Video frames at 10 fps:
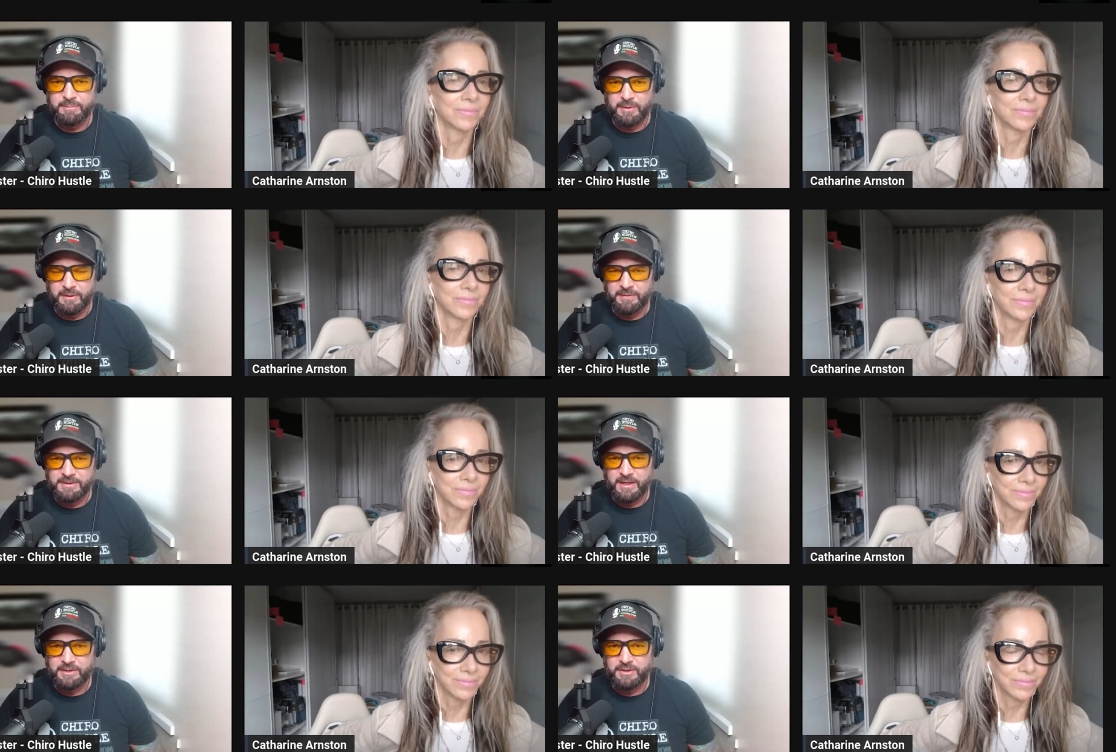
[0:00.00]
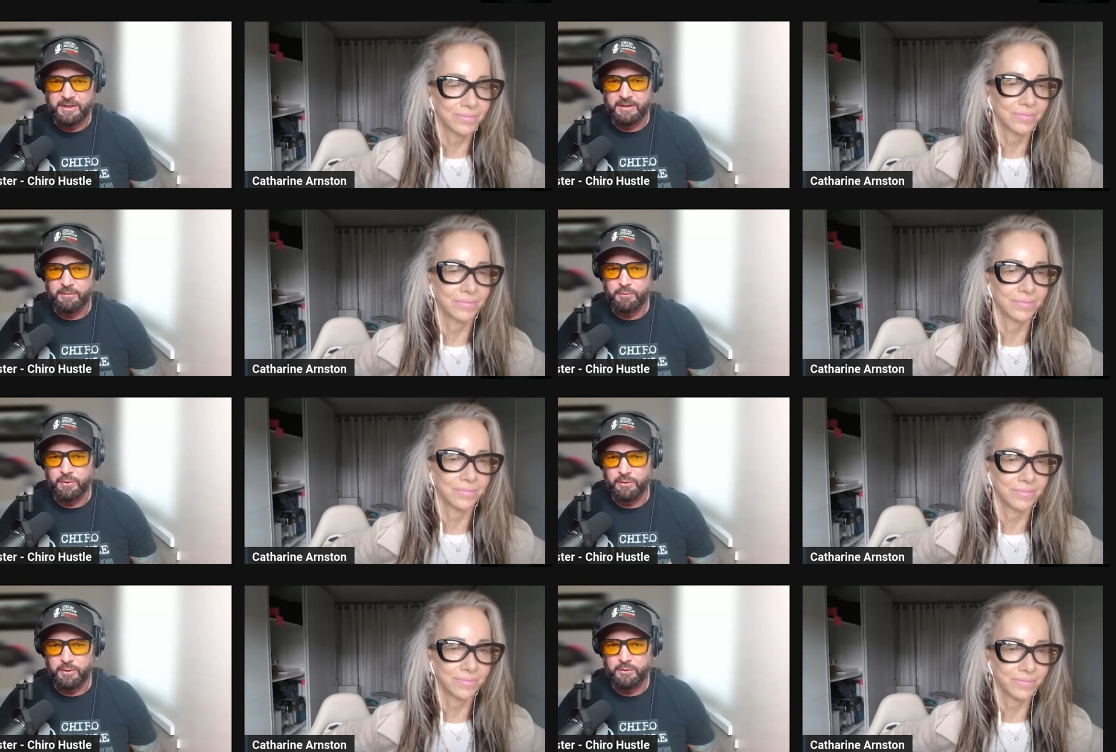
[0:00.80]
Speaker 1: But if it's actually getting
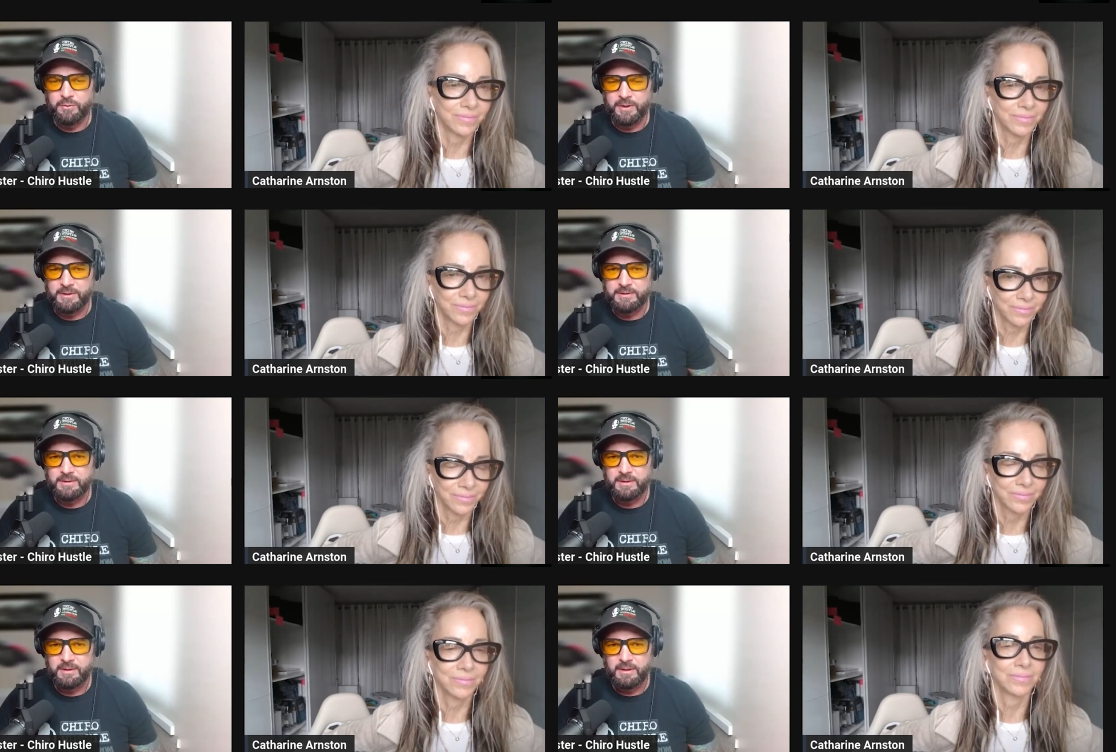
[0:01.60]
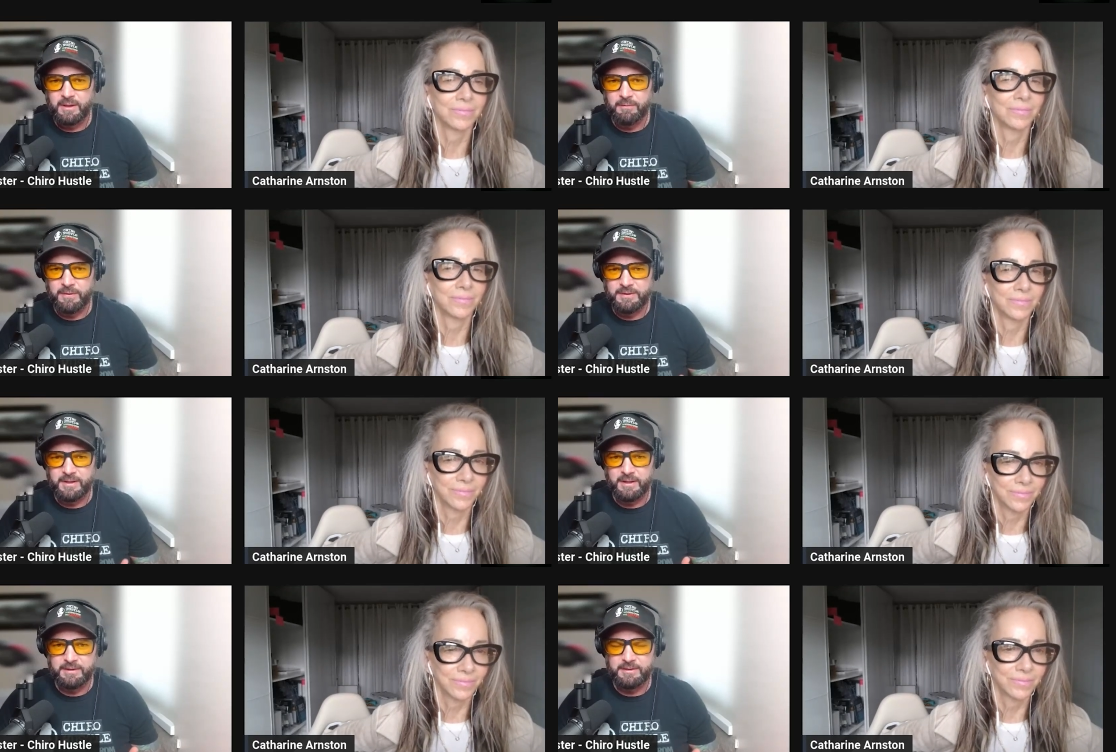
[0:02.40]
real nutrients, if it's
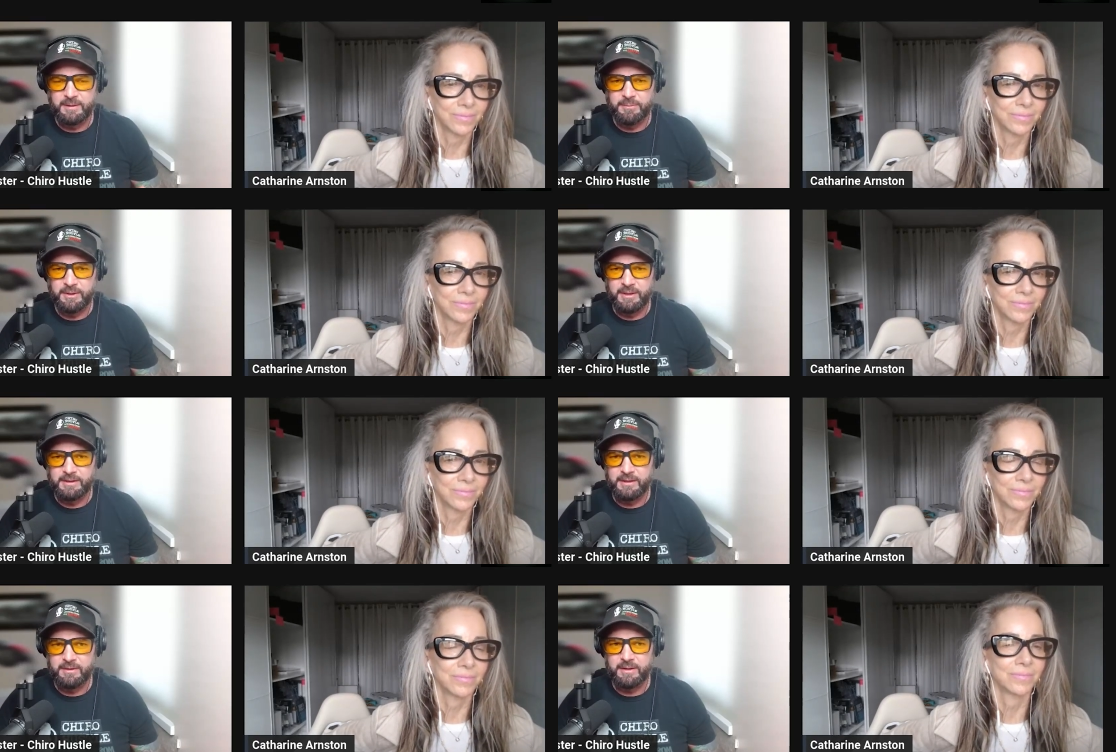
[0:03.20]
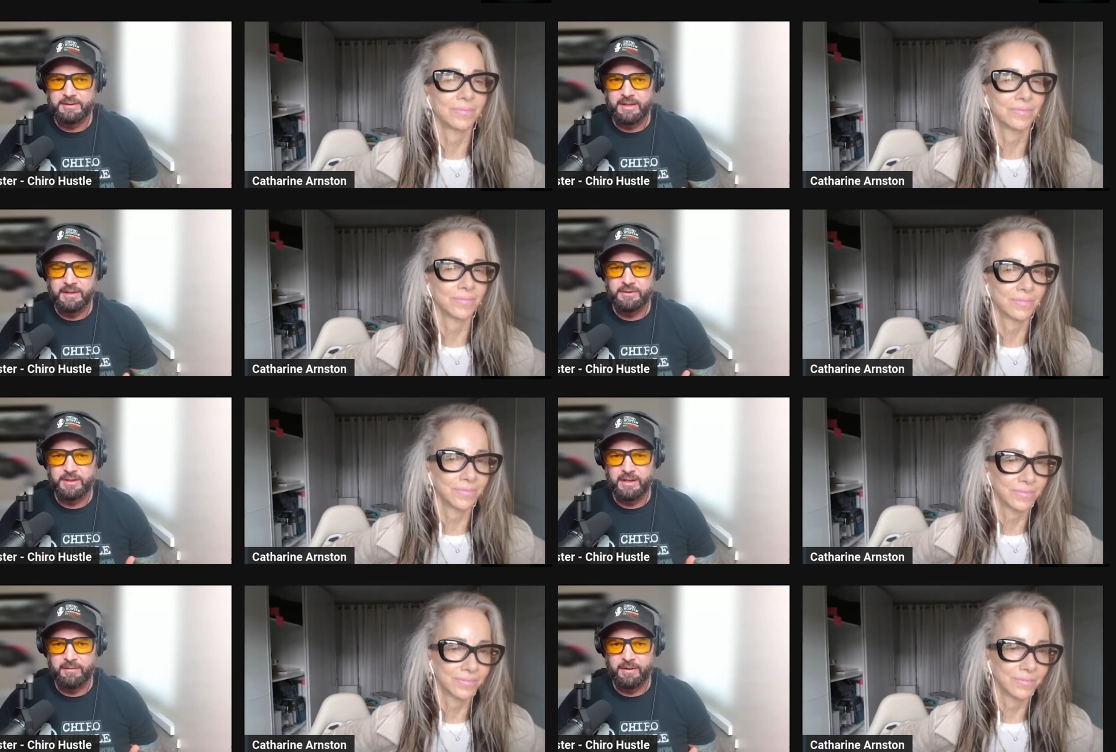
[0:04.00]
getting something in there that's actually
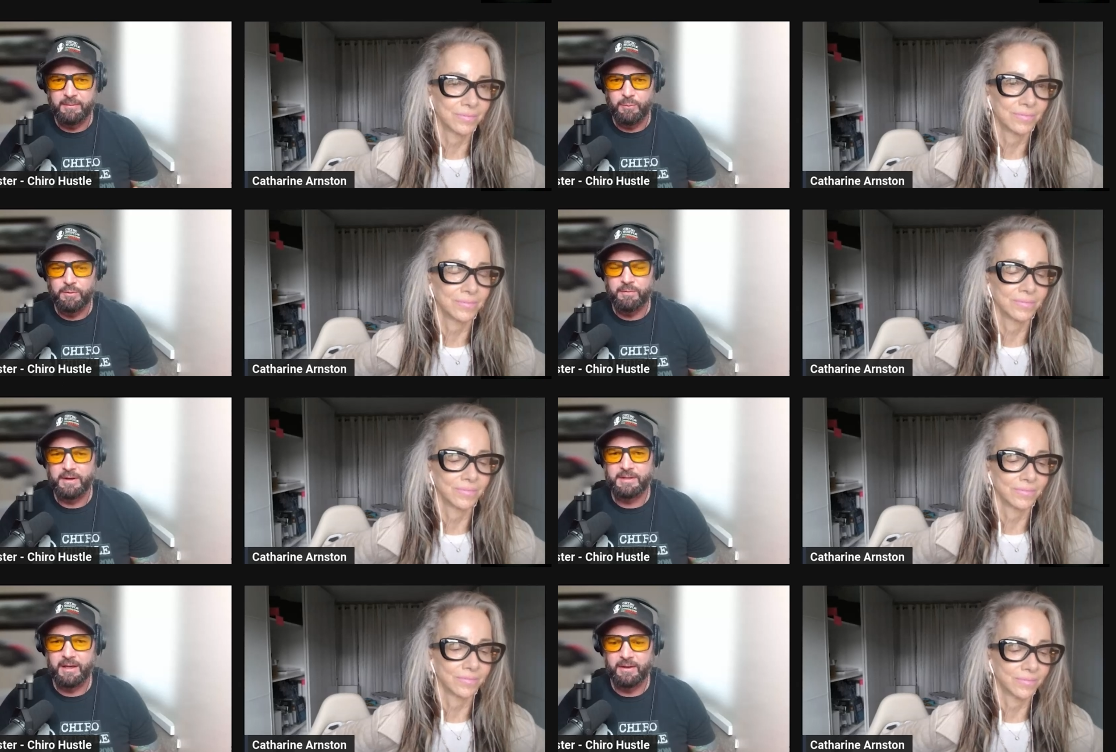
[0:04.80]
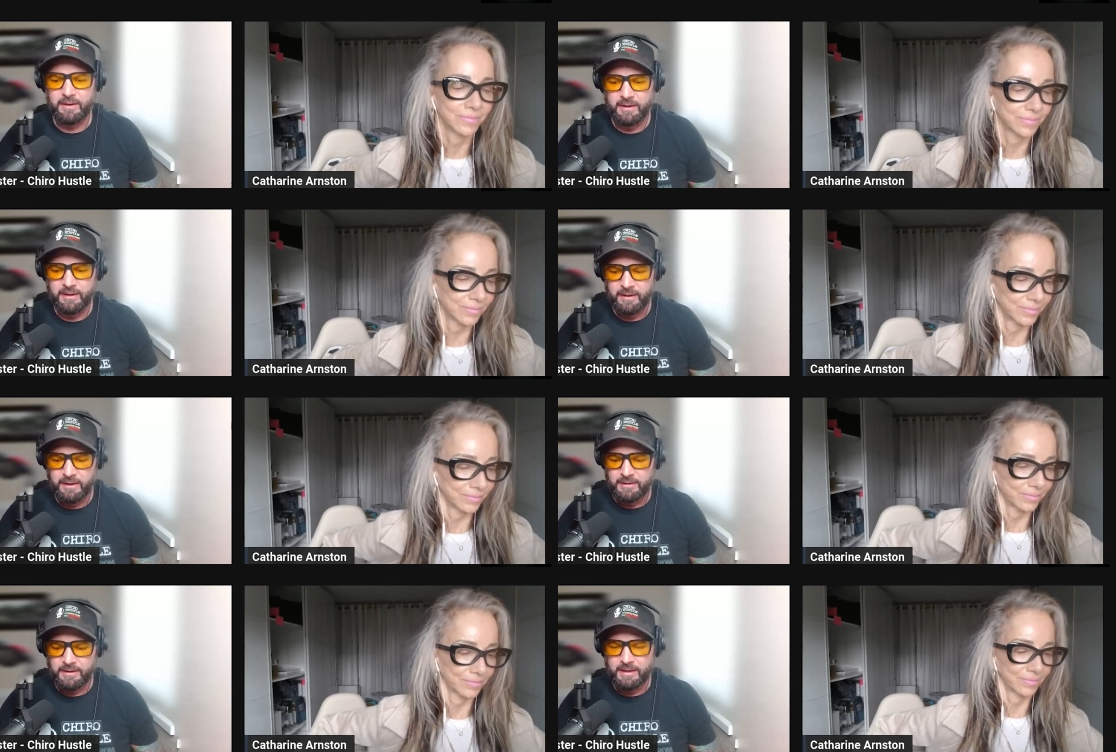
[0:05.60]
giving it more vitality,
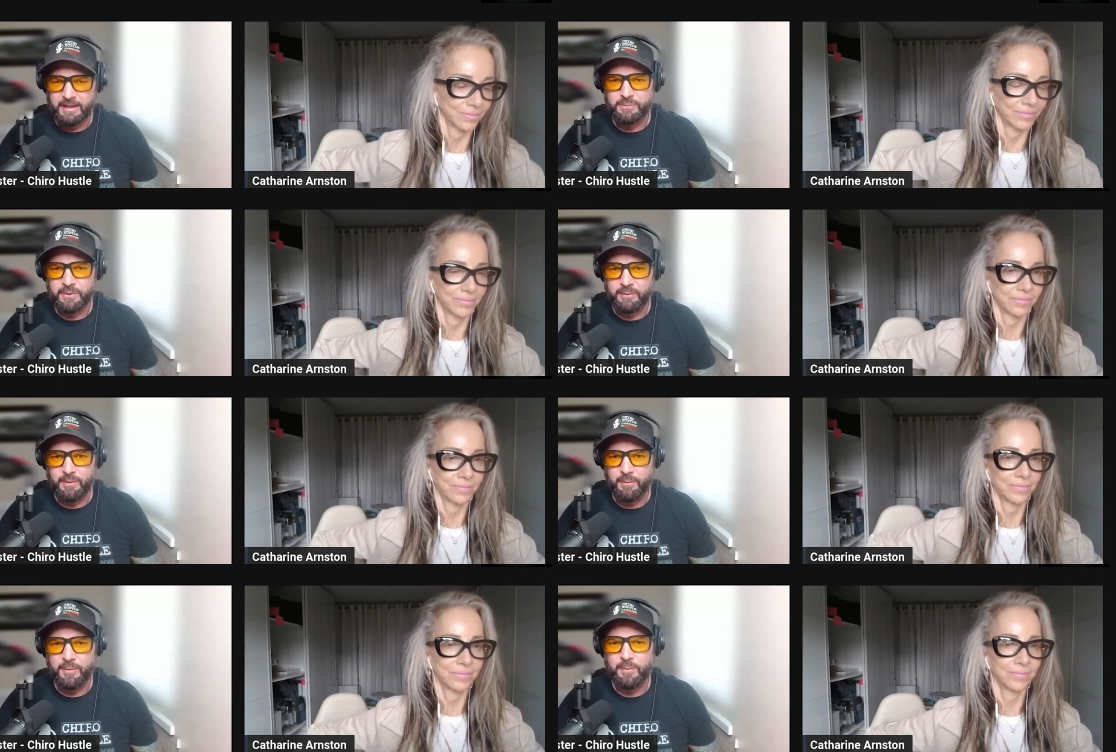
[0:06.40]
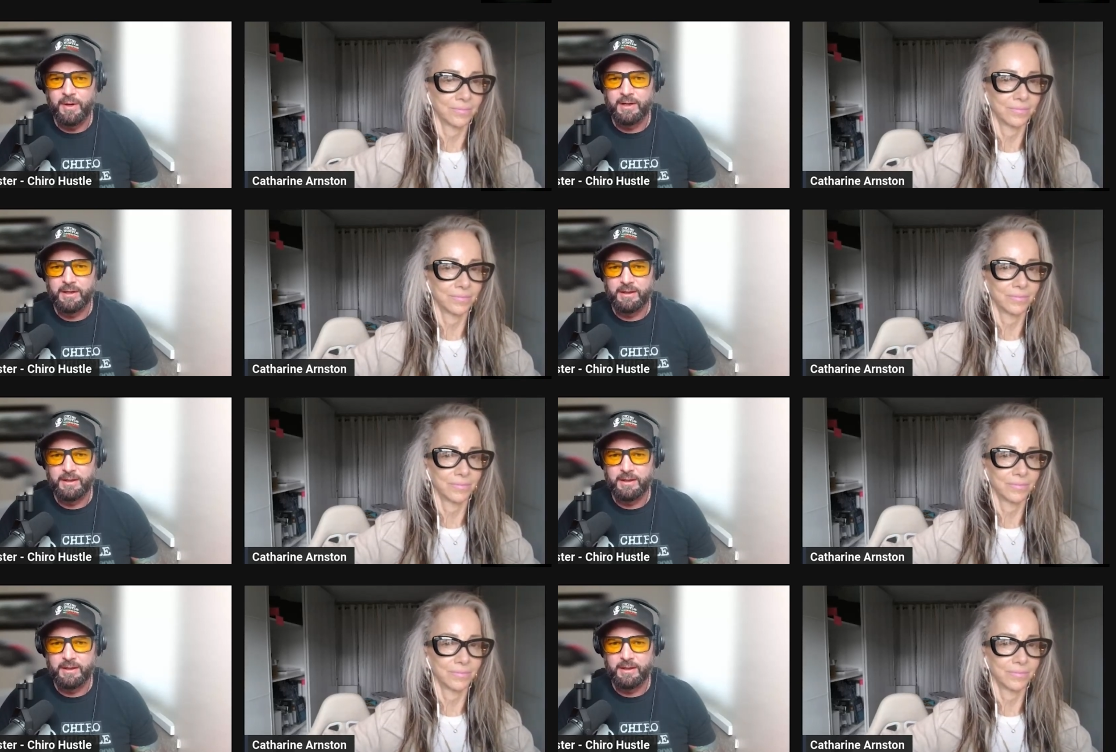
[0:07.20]
then that's really what we want.